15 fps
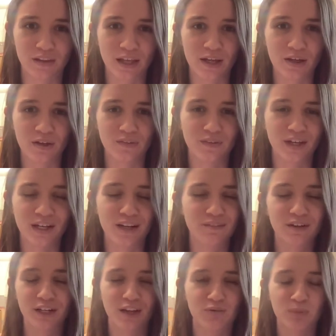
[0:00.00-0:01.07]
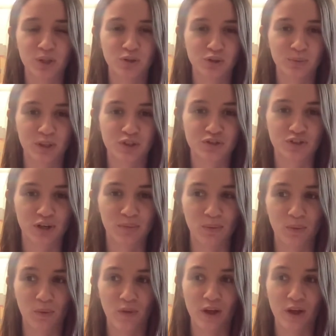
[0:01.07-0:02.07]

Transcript: They never give me too much trouble.